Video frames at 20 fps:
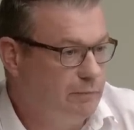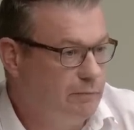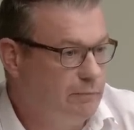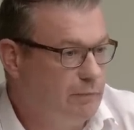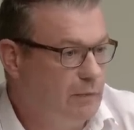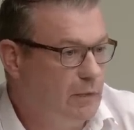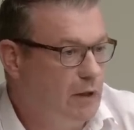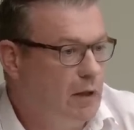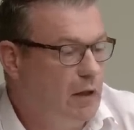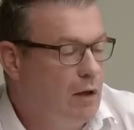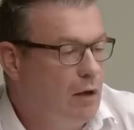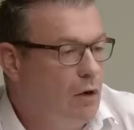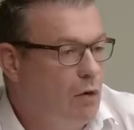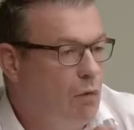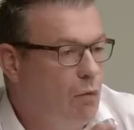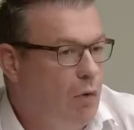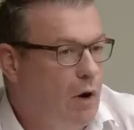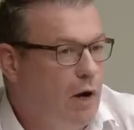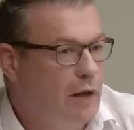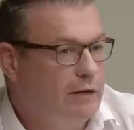None.
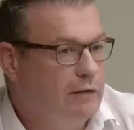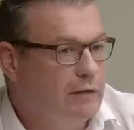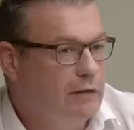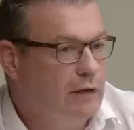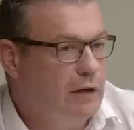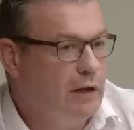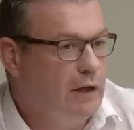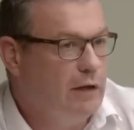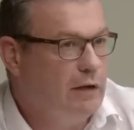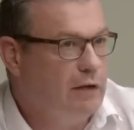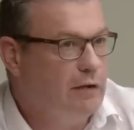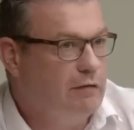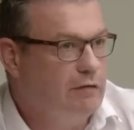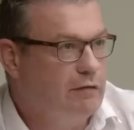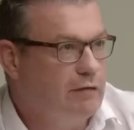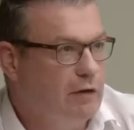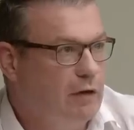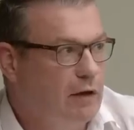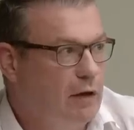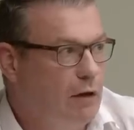
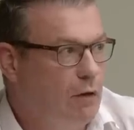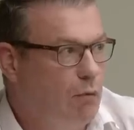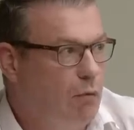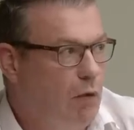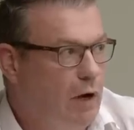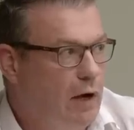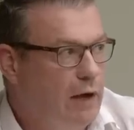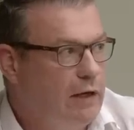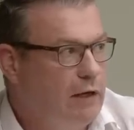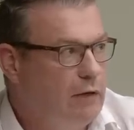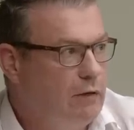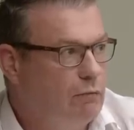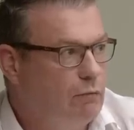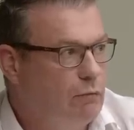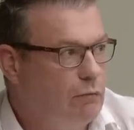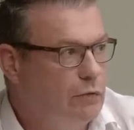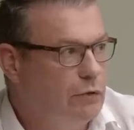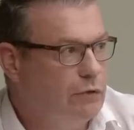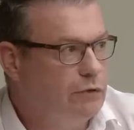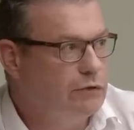Why
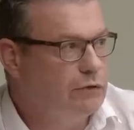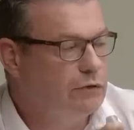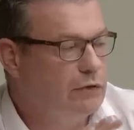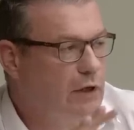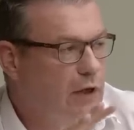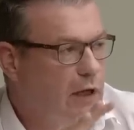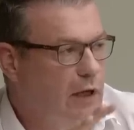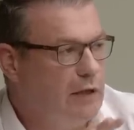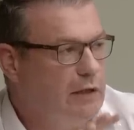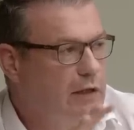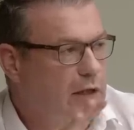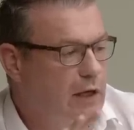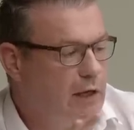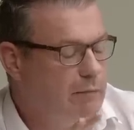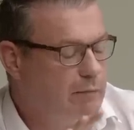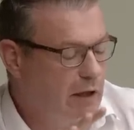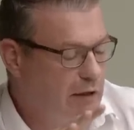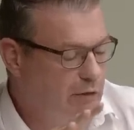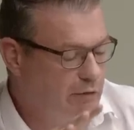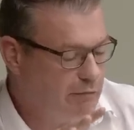would NK
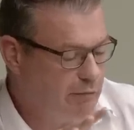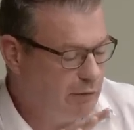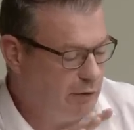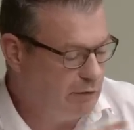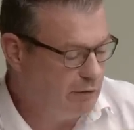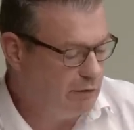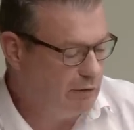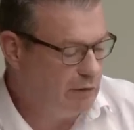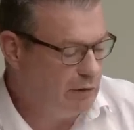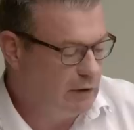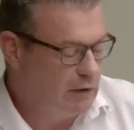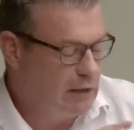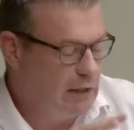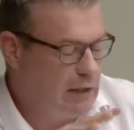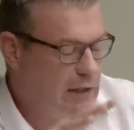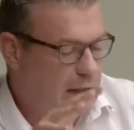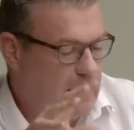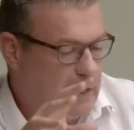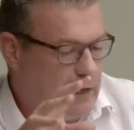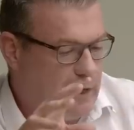management,
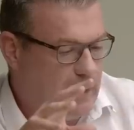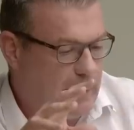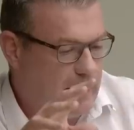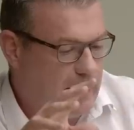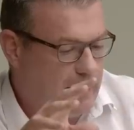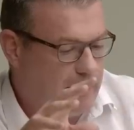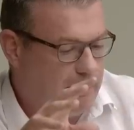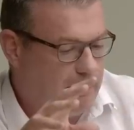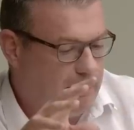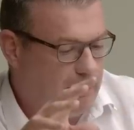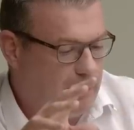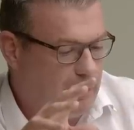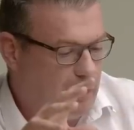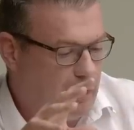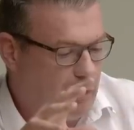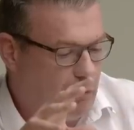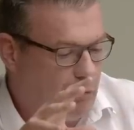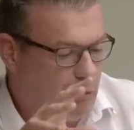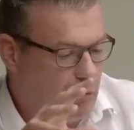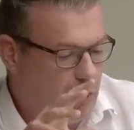
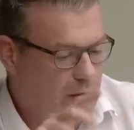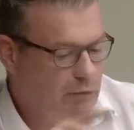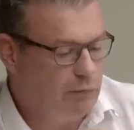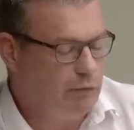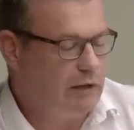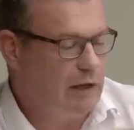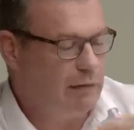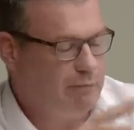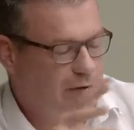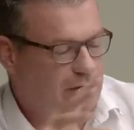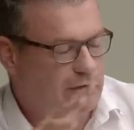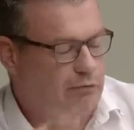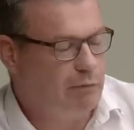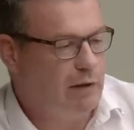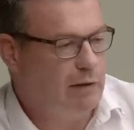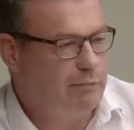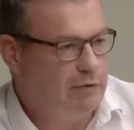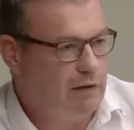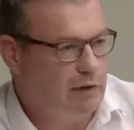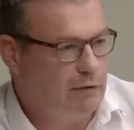why would that be
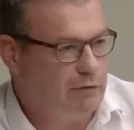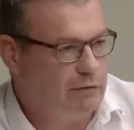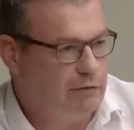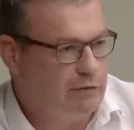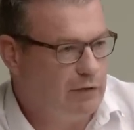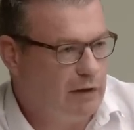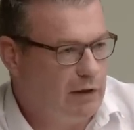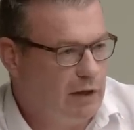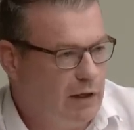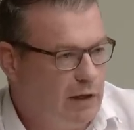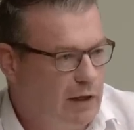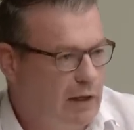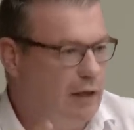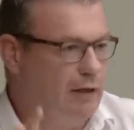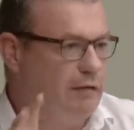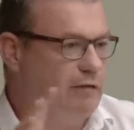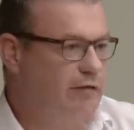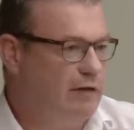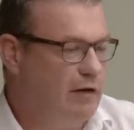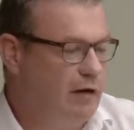swapped out
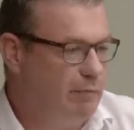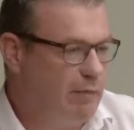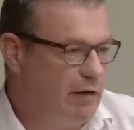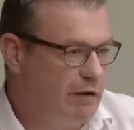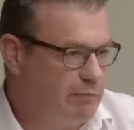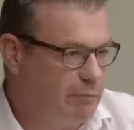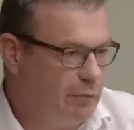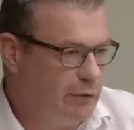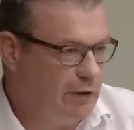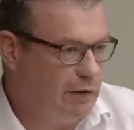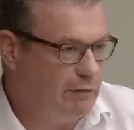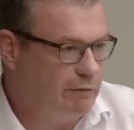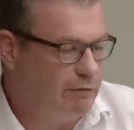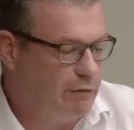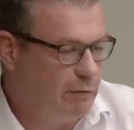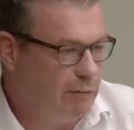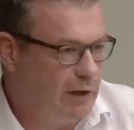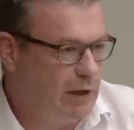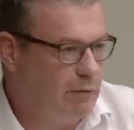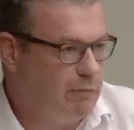and CMS put in
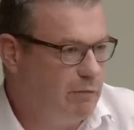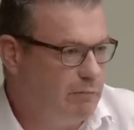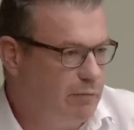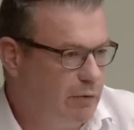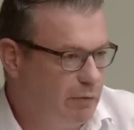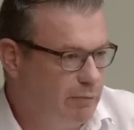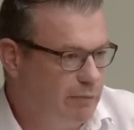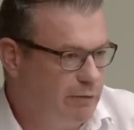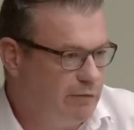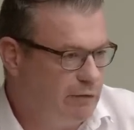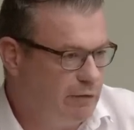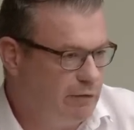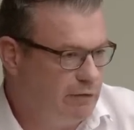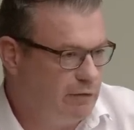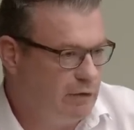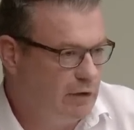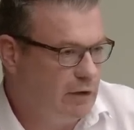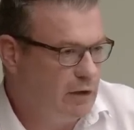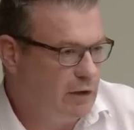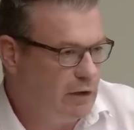for payment purposes,
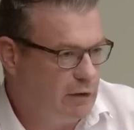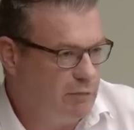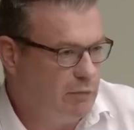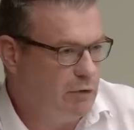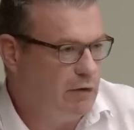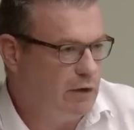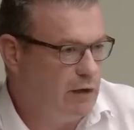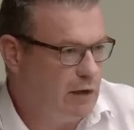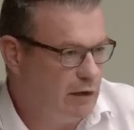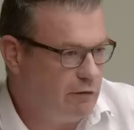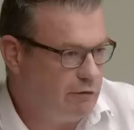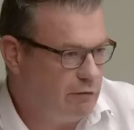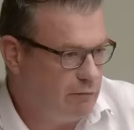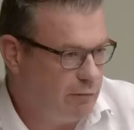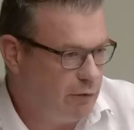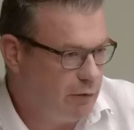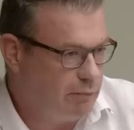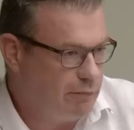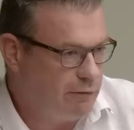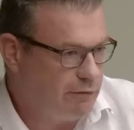communication
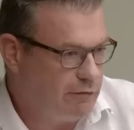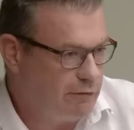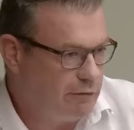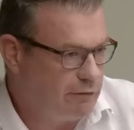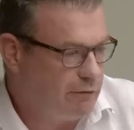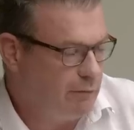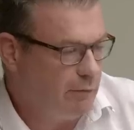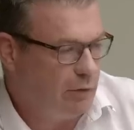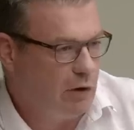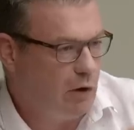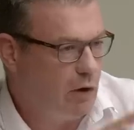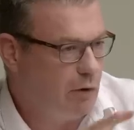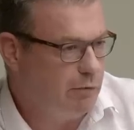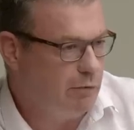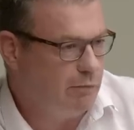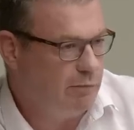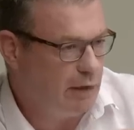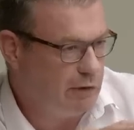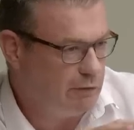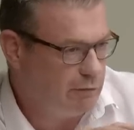purposes, from a
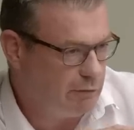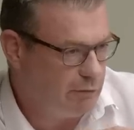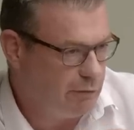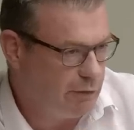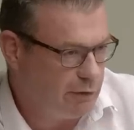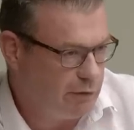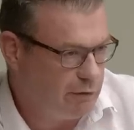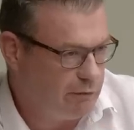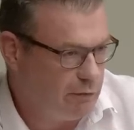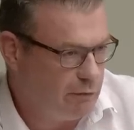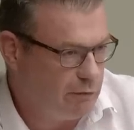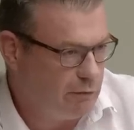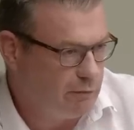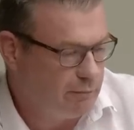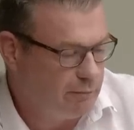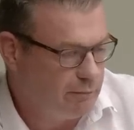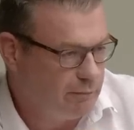corporate management point of view?